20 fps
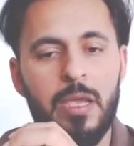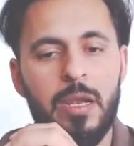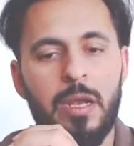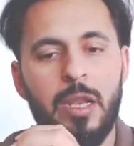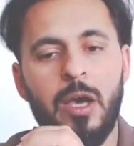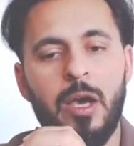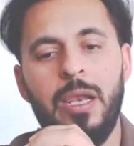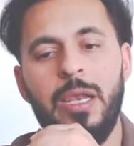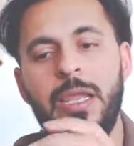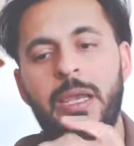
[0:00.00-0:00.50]

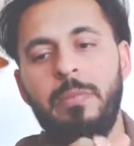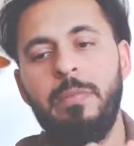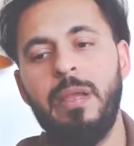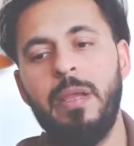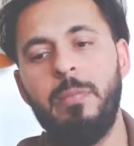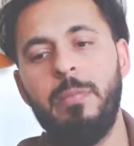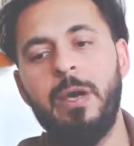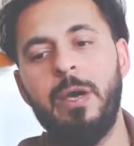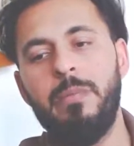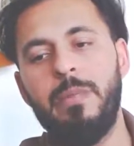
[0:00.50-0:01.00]
Now, a little bit
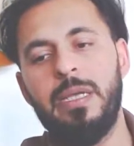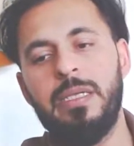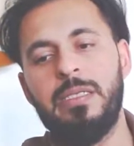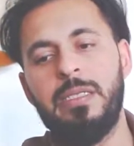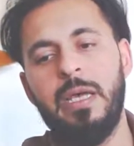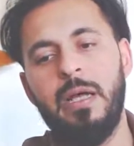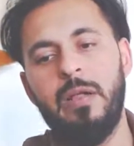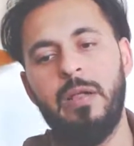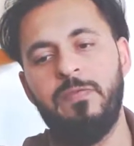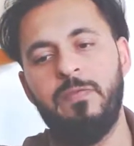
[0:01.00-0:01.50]
about
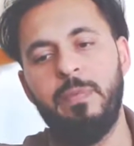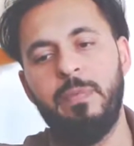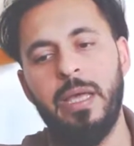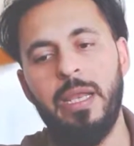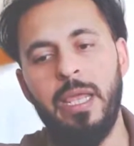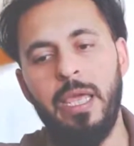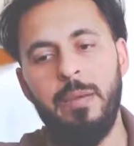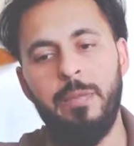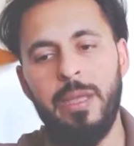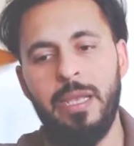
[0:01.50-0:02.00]
myself. My
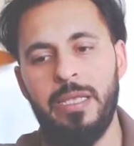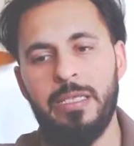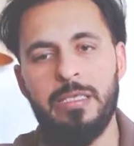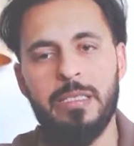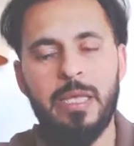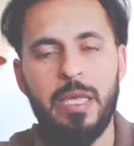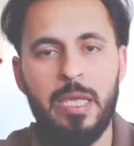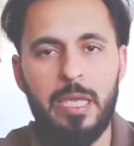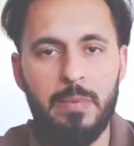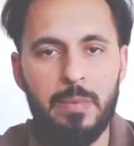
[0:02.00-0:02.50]
name is
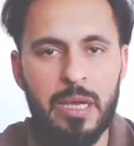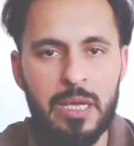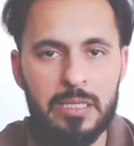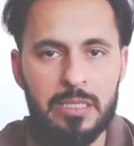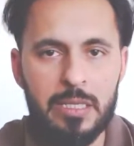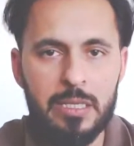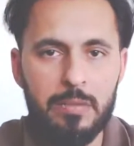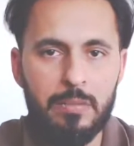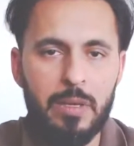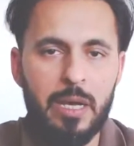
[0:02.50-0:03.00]
Naeem
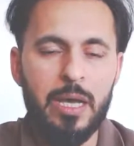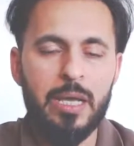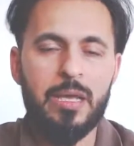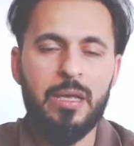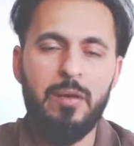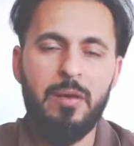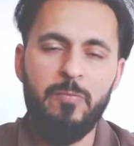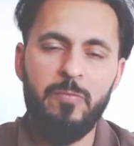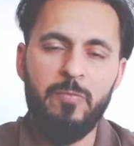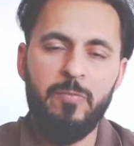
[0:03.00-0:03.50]
Aslam. I
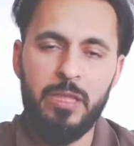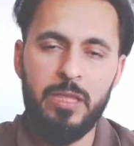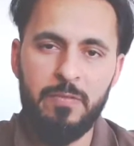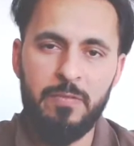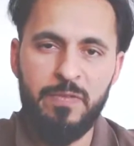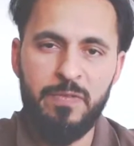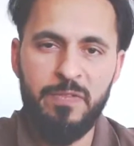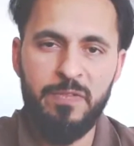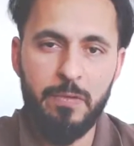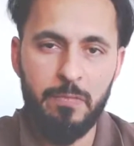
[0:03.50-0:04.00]
come with a
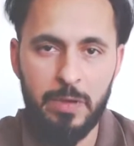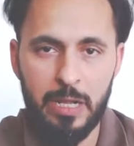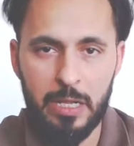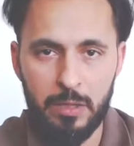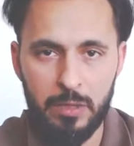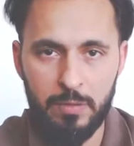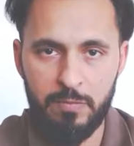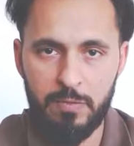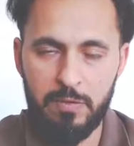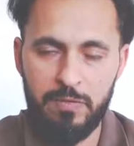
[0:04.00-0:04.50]

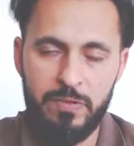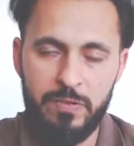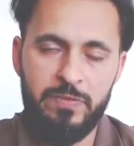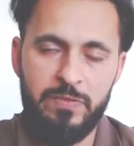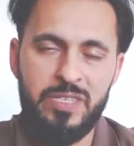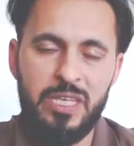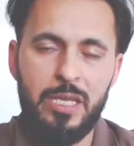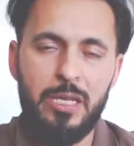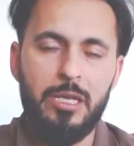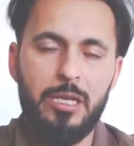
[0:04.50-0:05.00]
wealth of
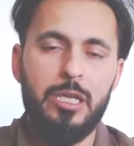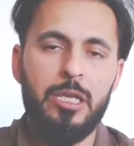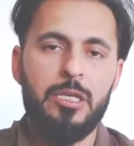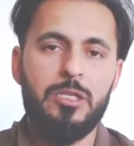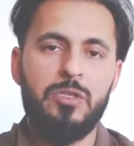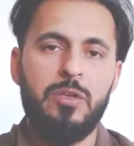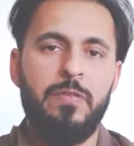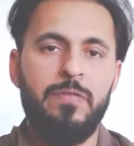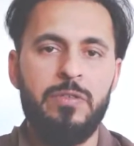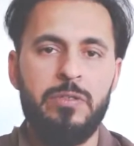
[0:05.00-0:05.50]
15
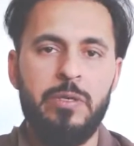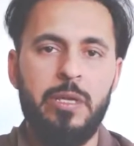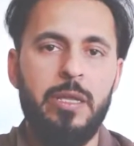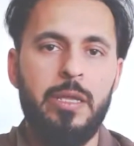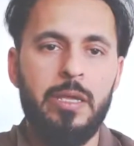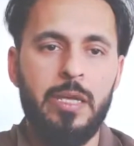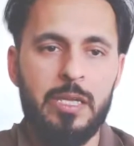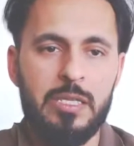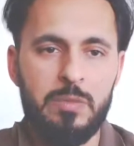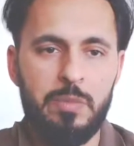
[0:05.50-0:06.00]
years of
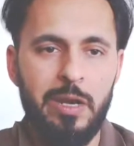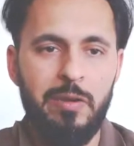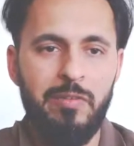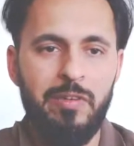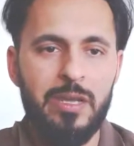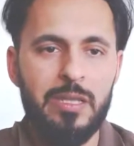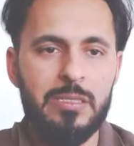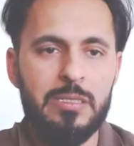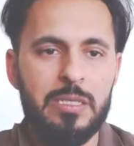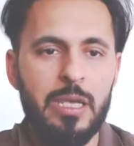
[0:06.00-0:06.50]
trading
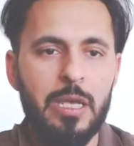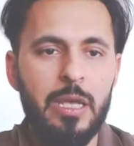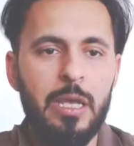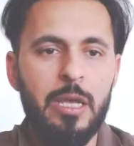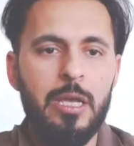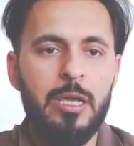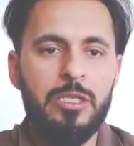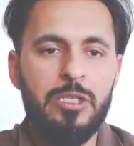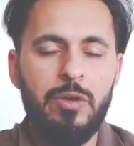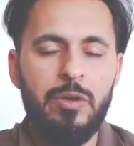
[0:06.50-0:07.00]
experience.
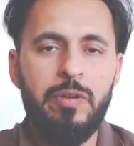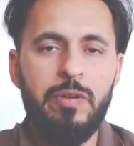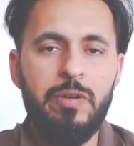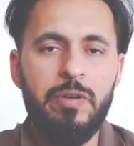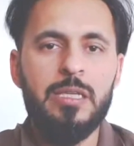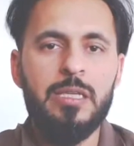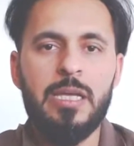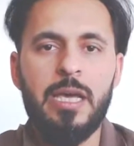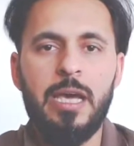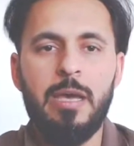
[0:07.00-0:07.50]
During
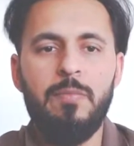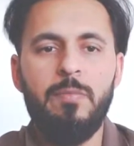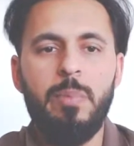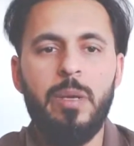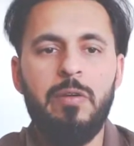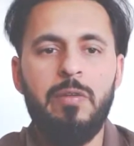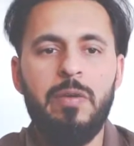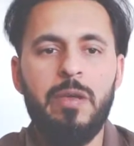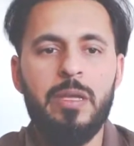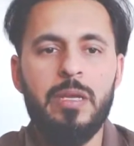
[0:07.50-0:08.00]
this time
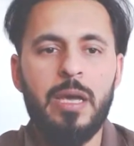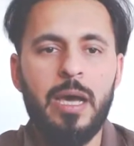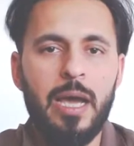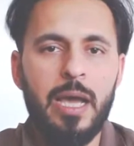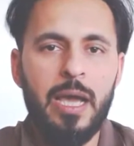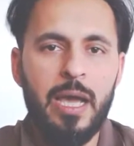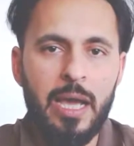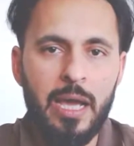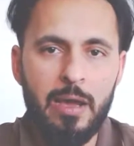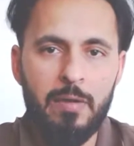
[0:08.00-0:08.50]
period, I
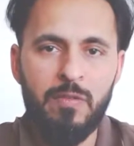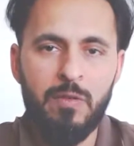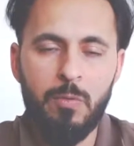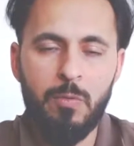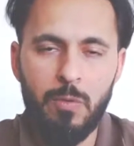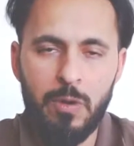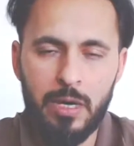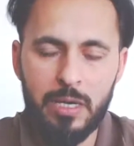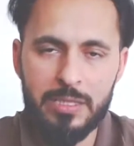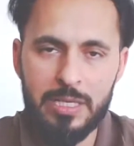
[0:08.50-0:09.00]
have
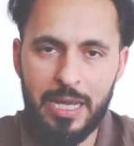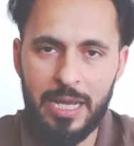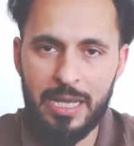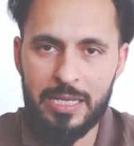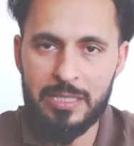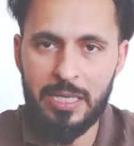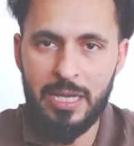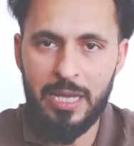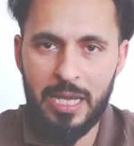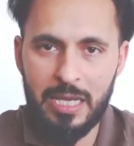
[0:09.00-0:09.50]
worked
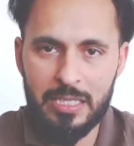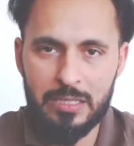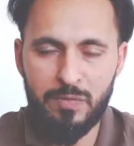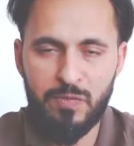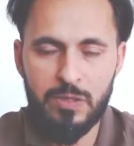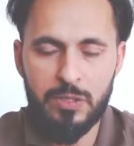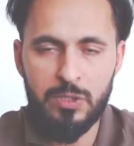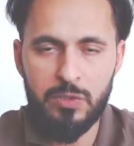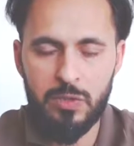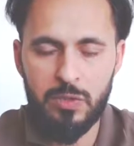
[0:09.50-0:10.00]
as a hedge
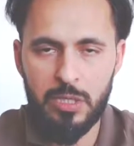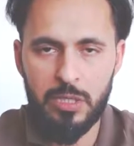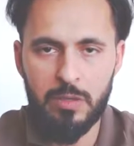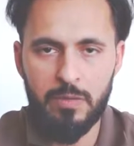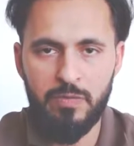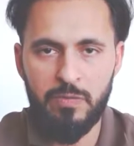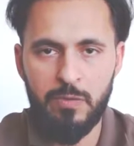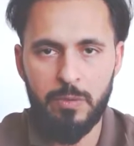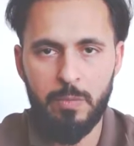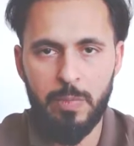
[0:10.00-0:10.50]
fund
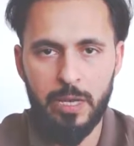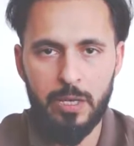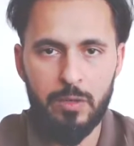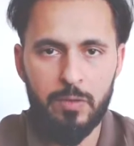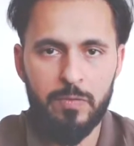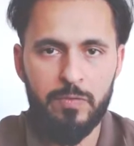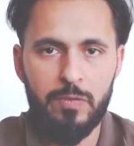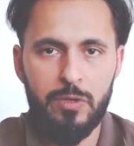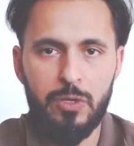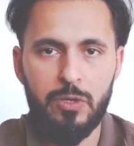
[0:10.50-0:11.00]
trader for Bank
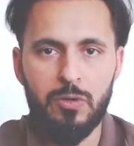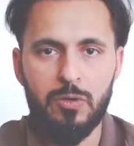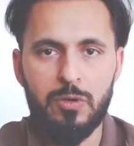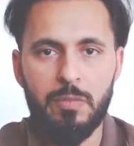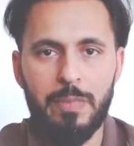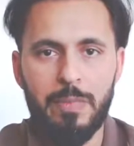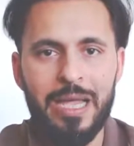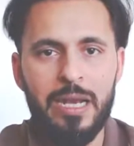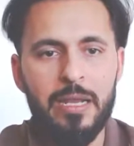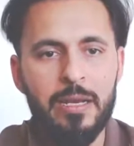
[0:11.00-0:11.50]
of New York
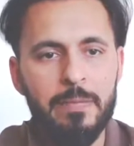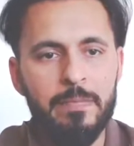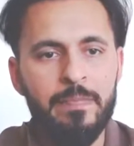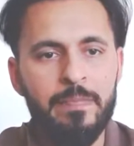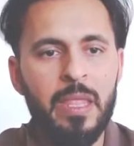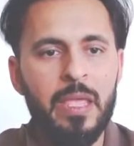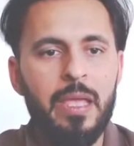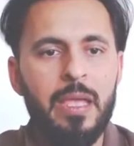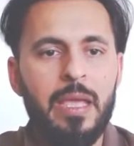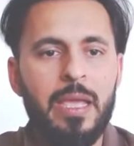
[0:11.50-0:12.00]
Mellon,
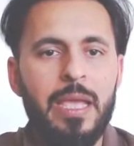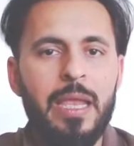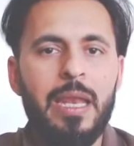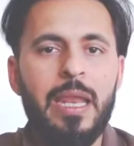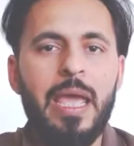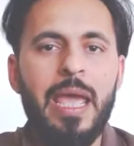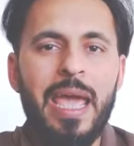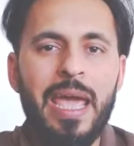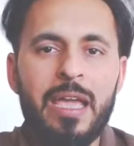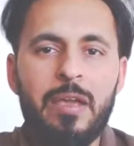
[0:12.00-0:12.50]

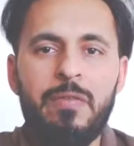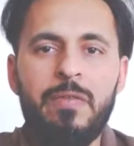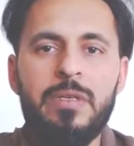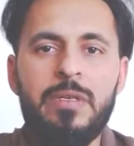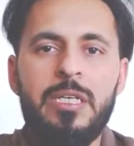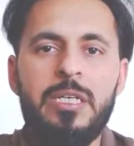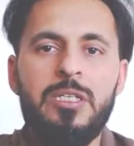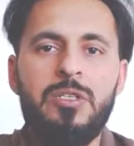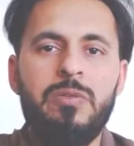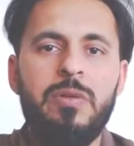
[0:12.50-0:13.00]
in
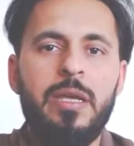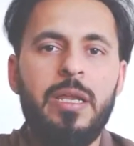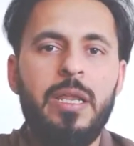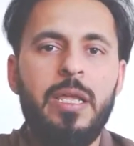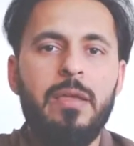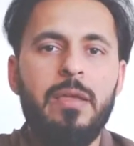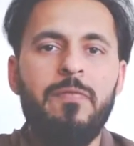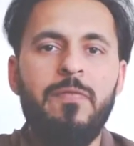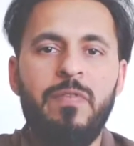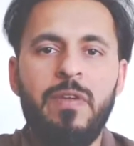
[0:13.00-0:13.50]
equity
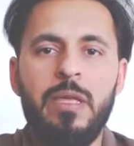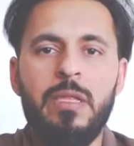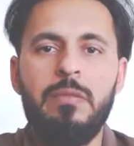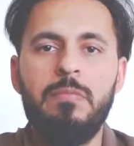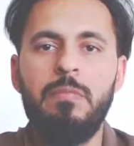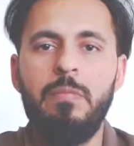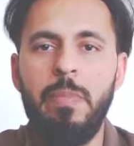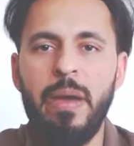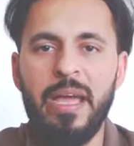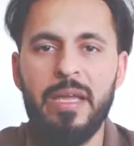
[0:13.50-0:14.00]
trading with
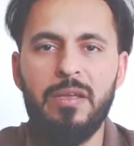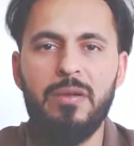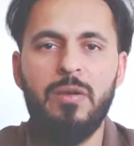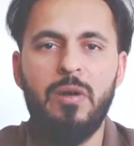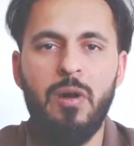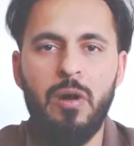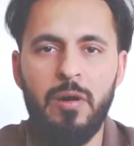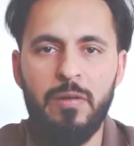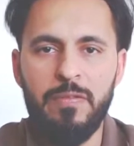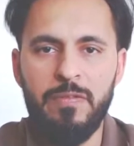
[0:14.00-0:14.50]
Bank
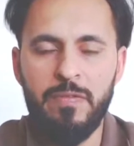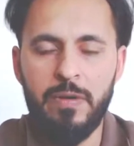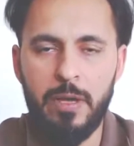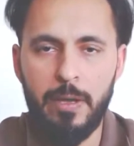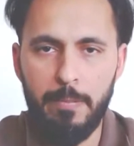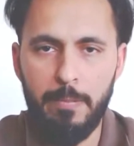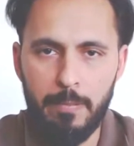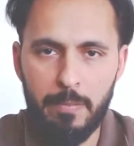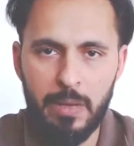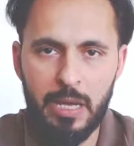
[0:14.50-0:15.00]
of
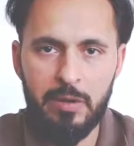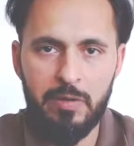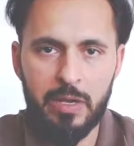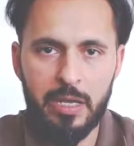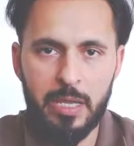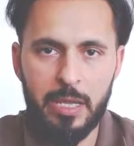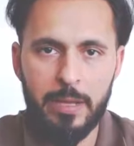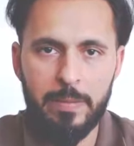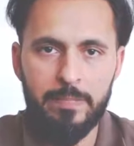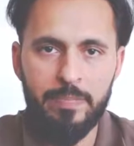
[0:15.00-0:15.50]

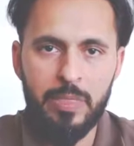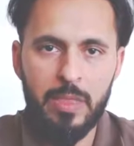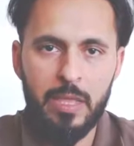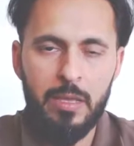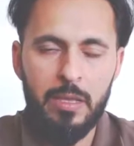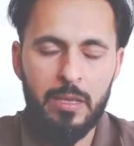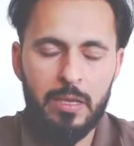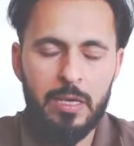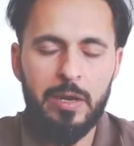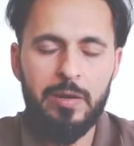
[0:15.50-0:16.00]
America.
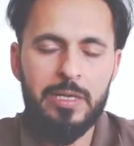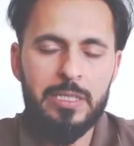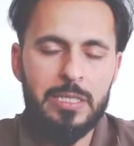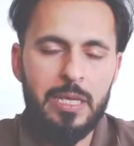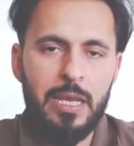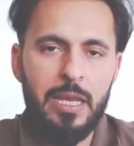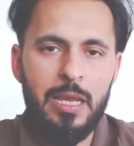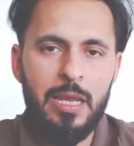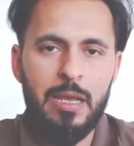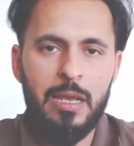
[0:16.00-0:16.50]

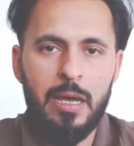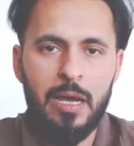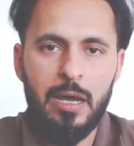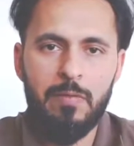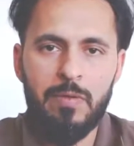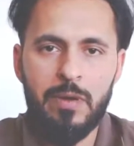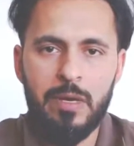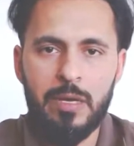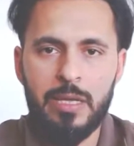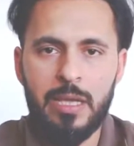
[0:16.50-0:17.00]
Currently, I
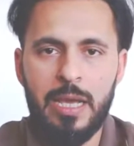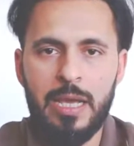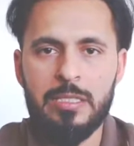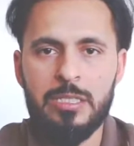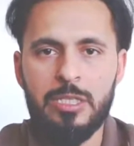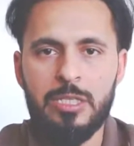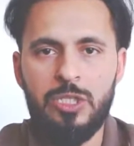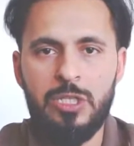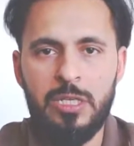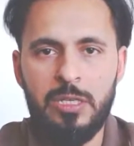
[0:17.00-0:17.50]
work as
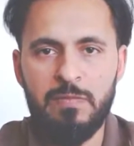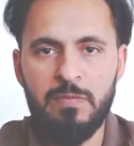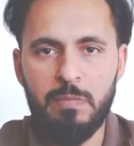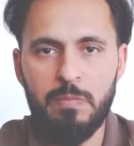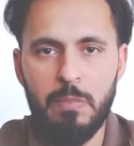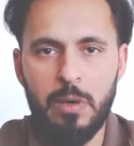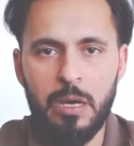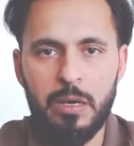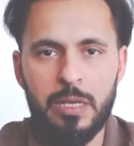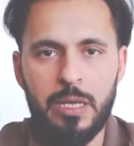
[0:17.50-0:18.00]
a chief
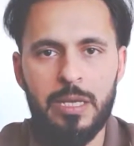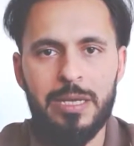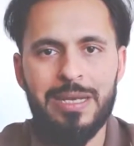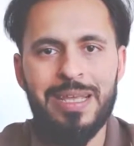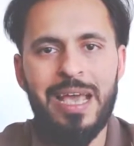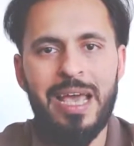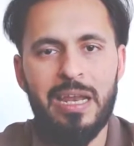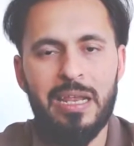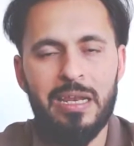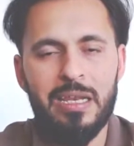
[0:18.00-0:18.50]
market
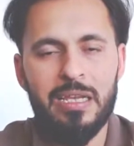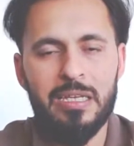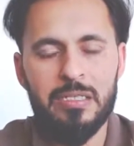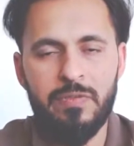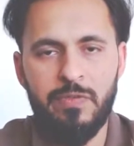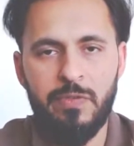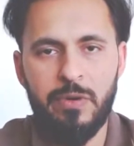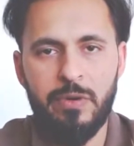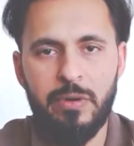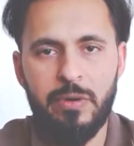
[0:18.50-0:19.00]

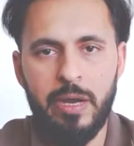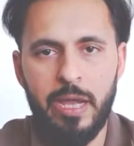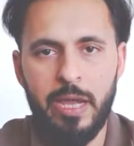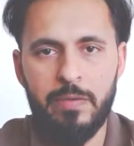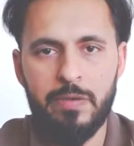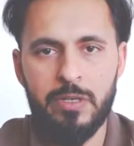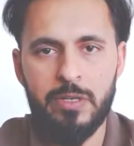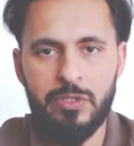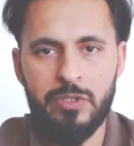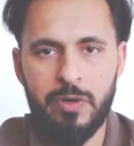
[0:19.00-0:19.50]
analyst for
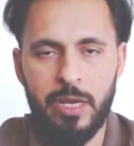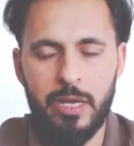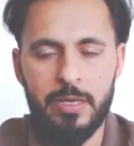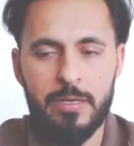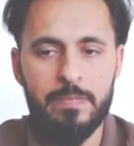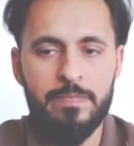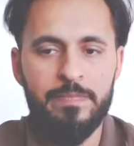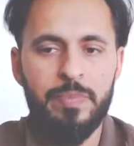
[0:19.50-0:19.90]
Evertrade.